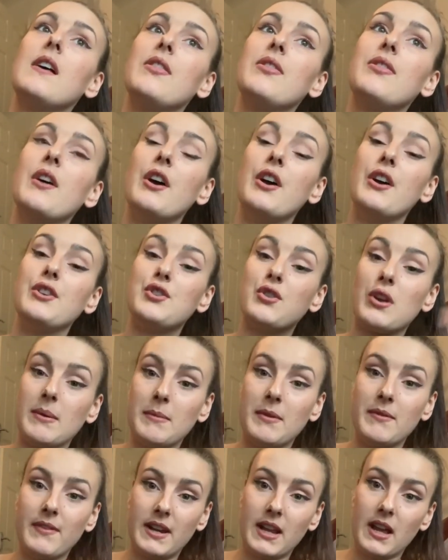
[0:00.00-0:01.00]
the
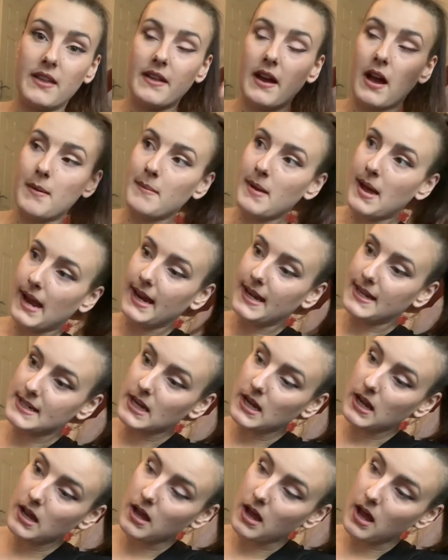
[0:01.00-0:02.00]
treatment video that I made.
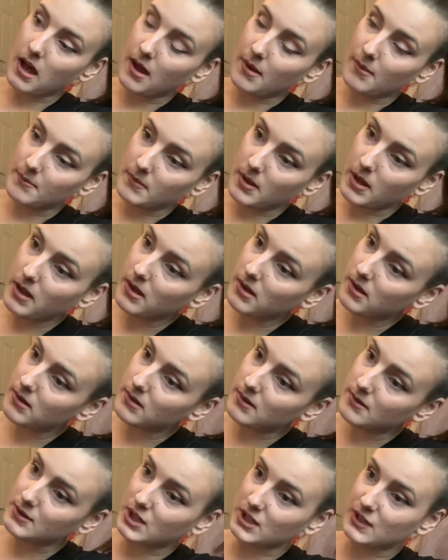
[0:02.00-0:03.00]
Um,
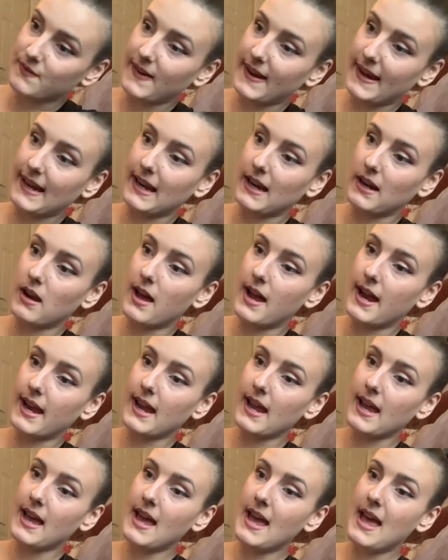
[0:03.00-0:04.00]
just feeling
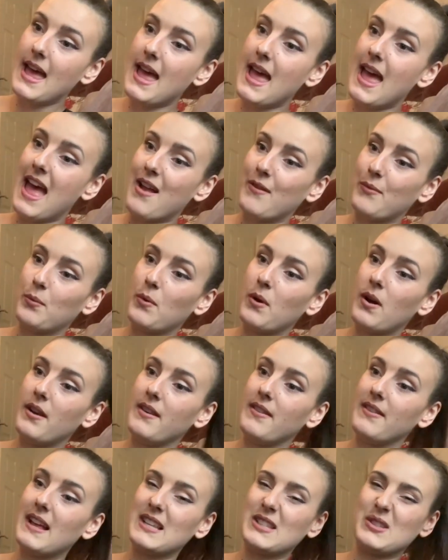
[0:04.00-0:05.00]
like
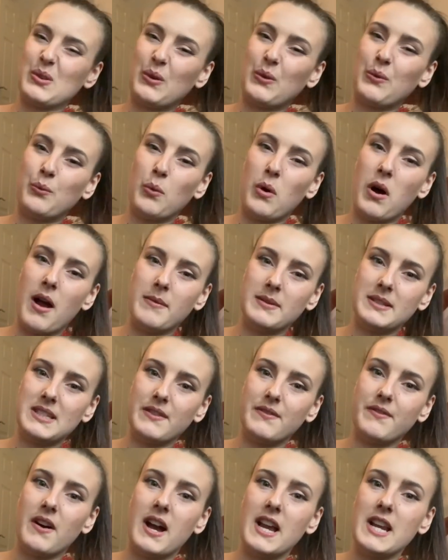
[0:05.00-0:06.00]
everyone that's sort of what I was
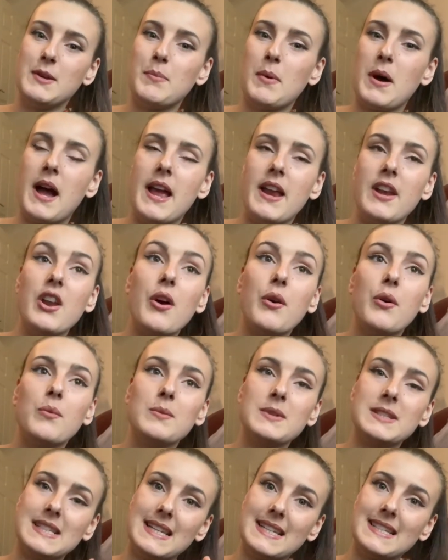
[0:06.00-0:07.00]
defined by and no one
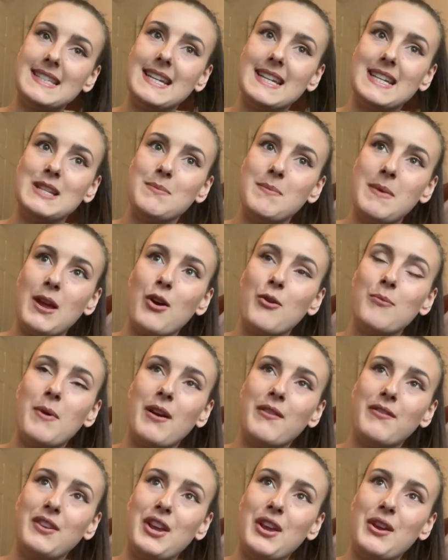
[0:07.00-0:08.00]
was listening to me or
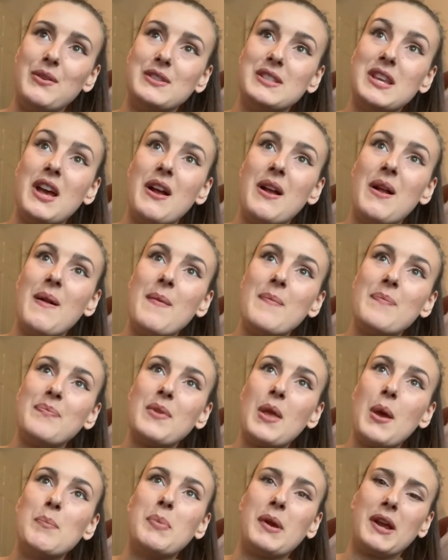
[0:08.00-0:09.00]
my views
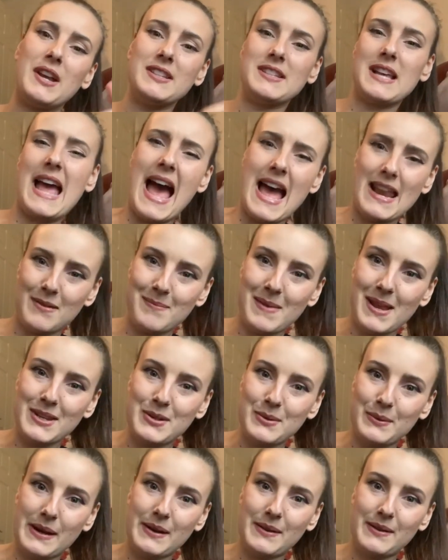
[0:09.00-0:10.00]
because I had a
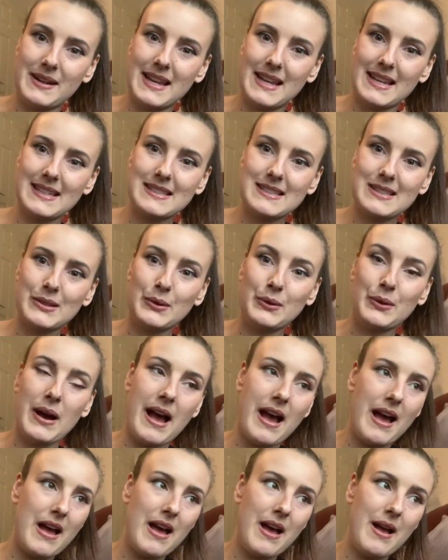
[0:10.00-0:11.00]
mental illness or
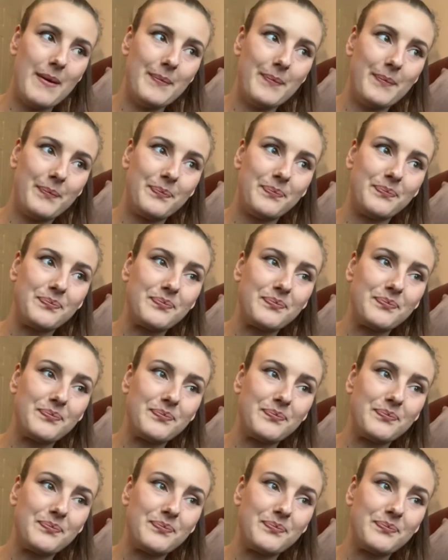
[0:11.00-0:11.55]
um